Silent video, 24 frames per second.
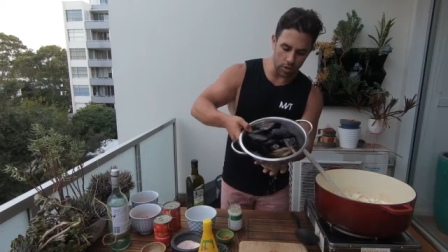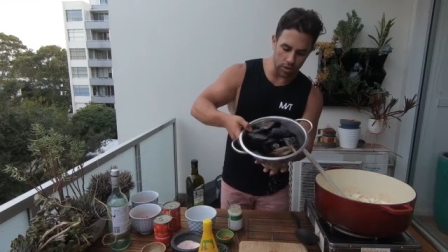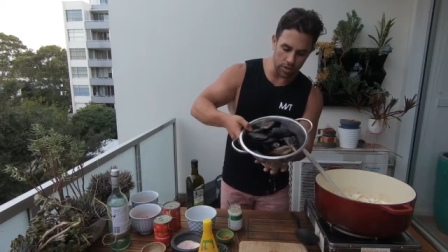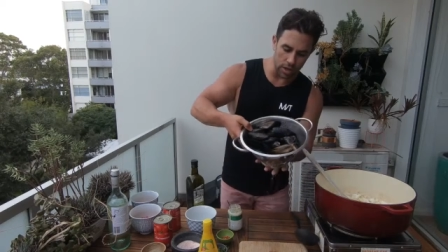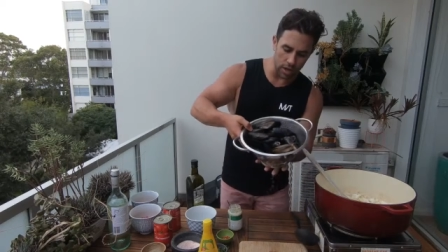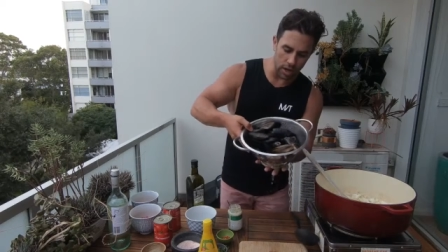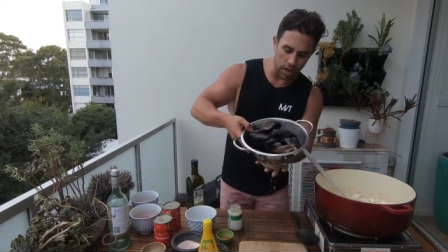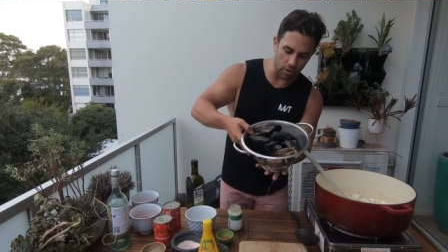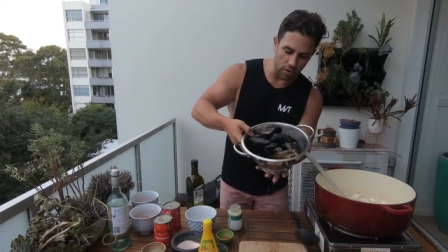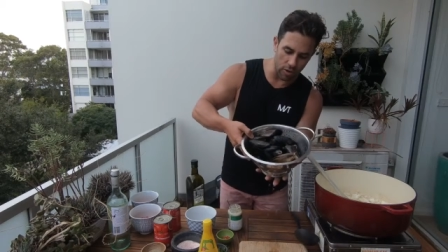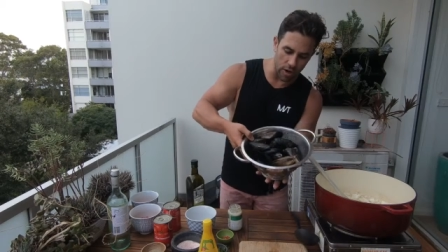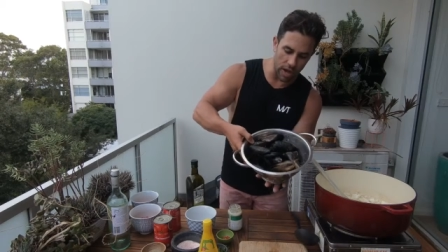looks
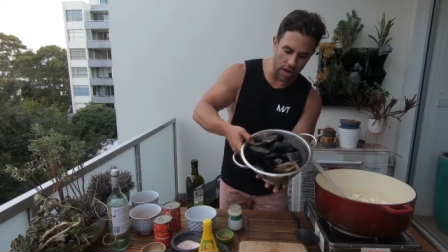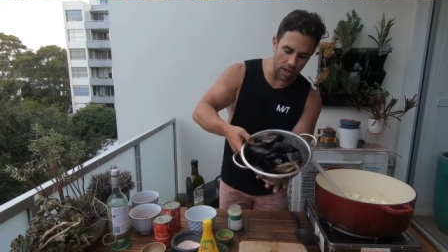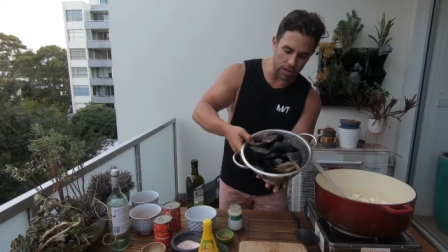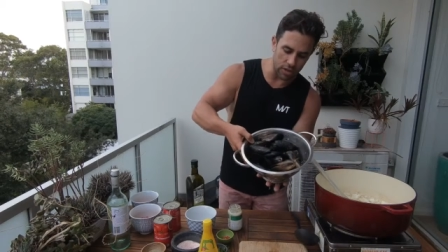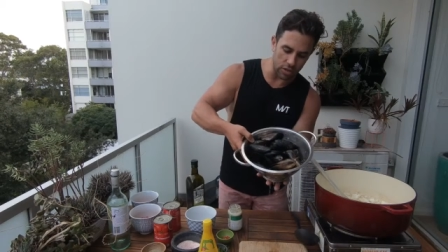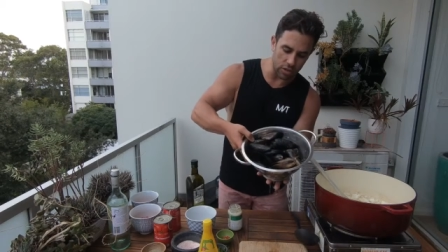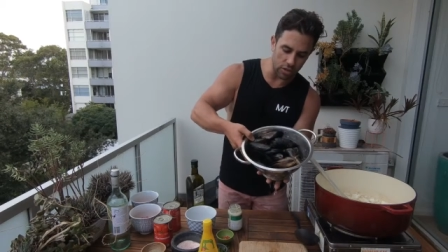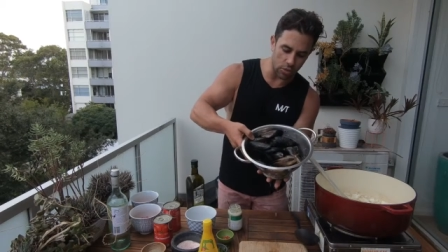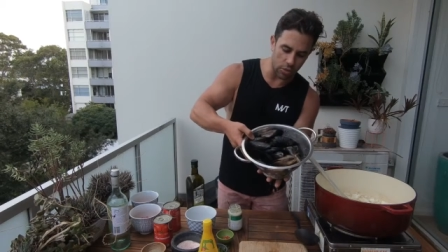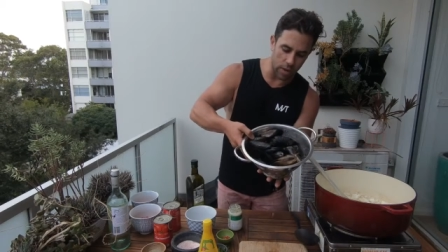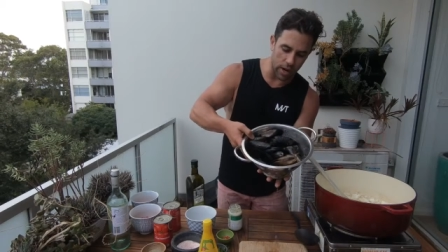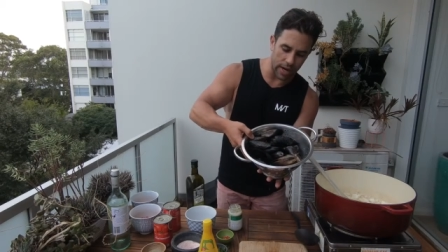like
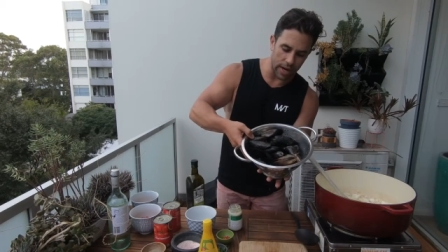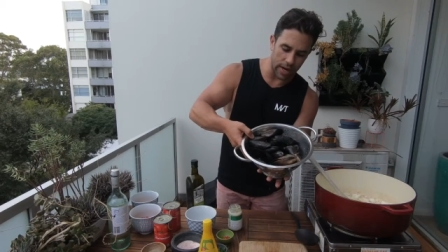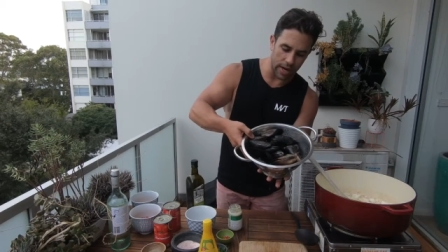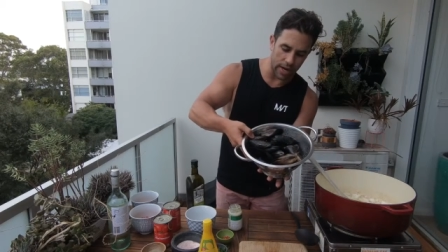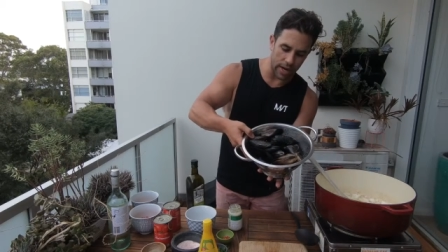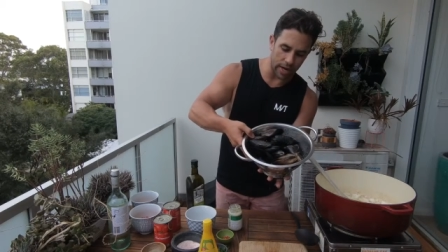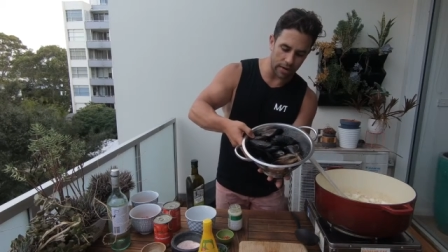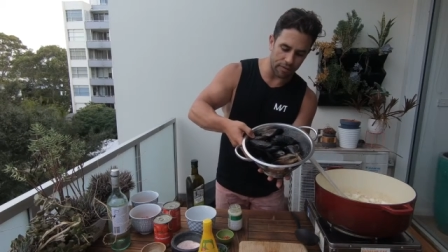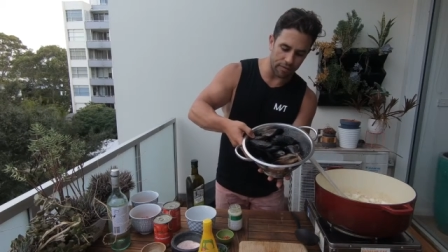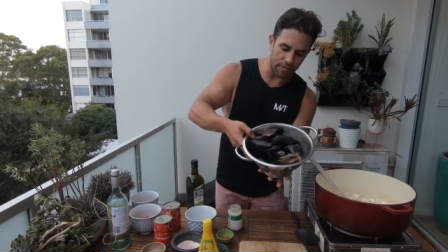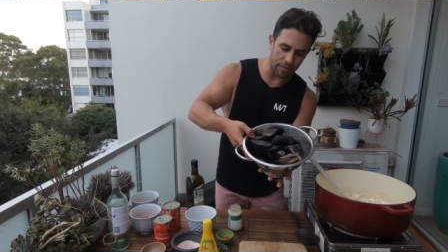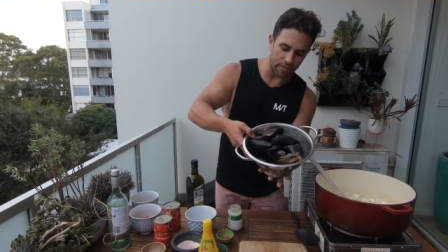around
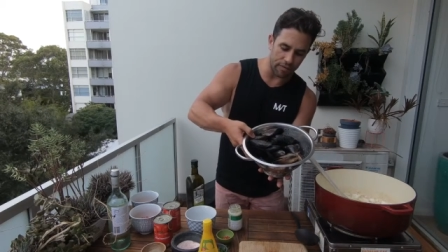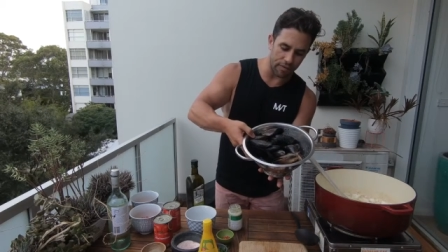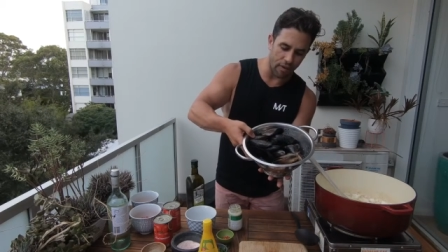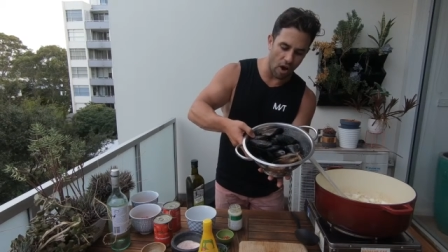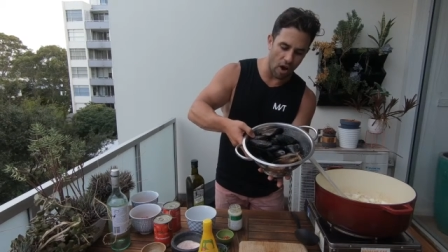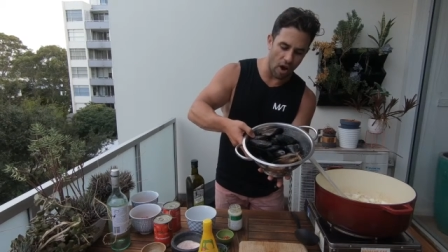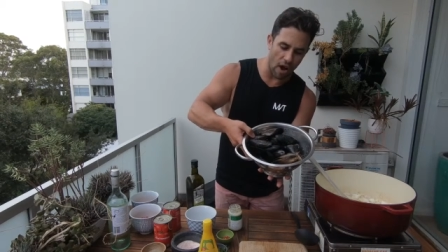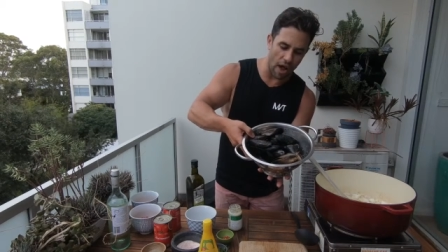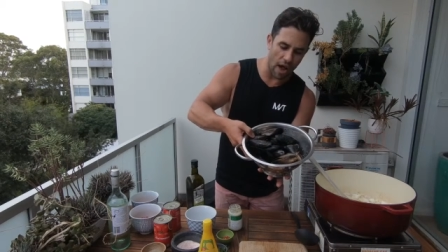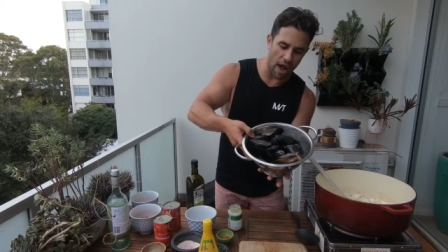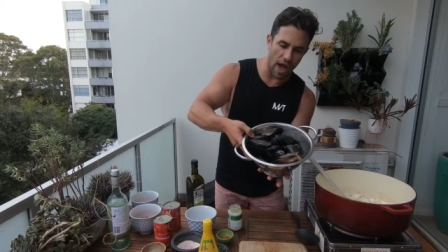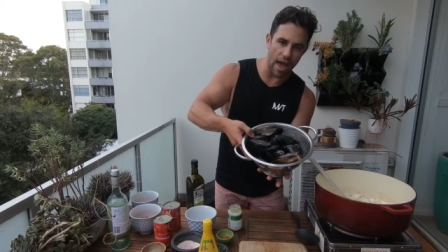
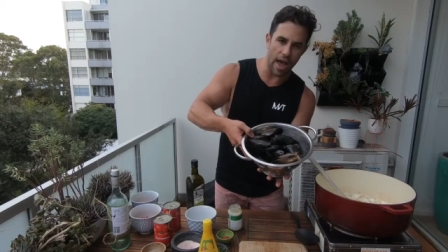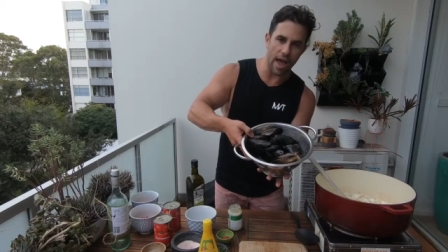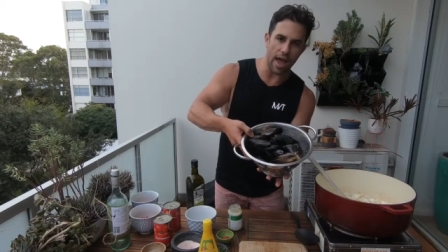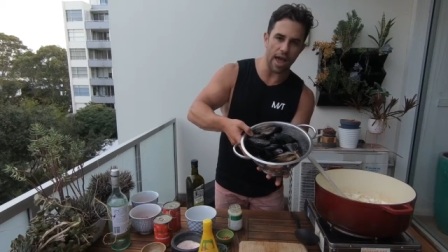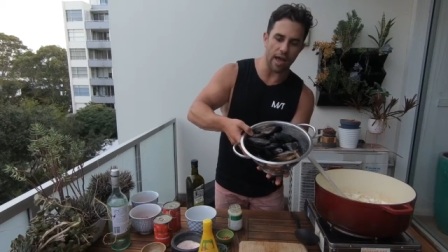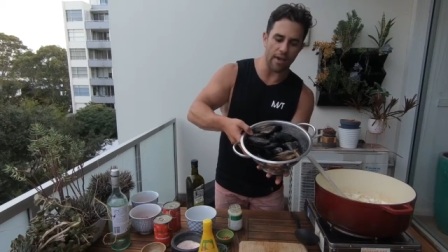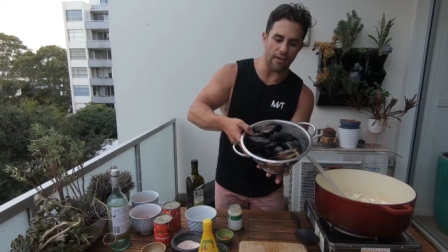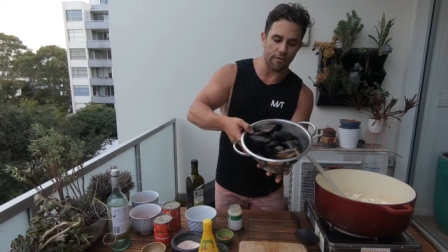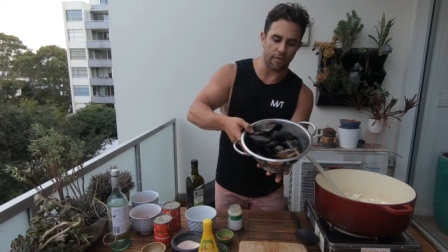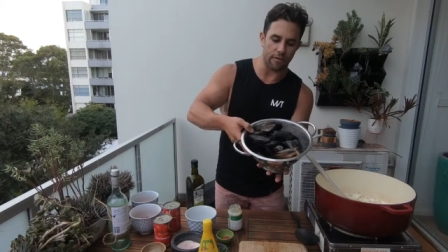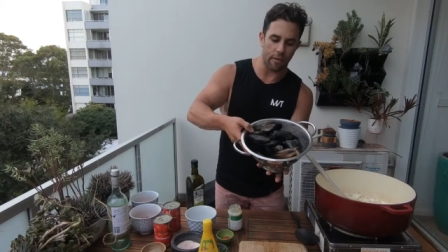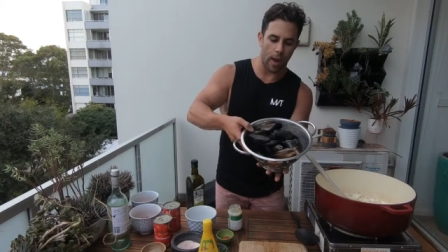
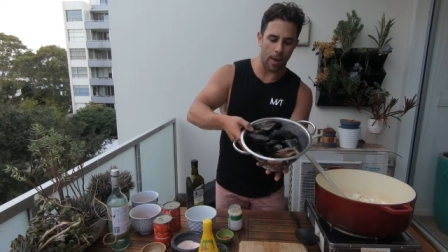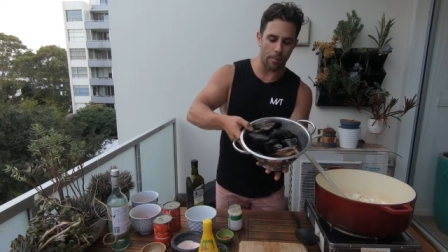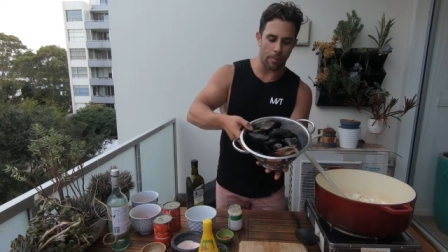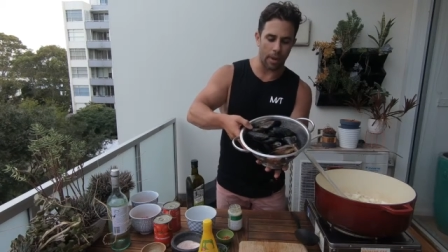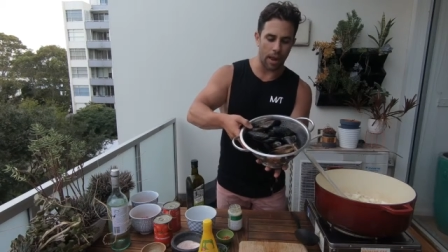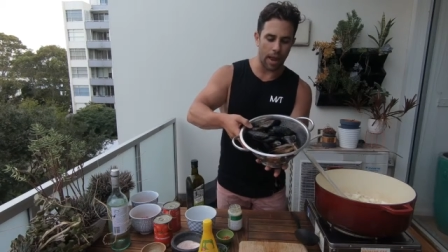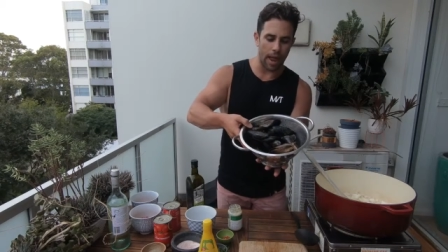25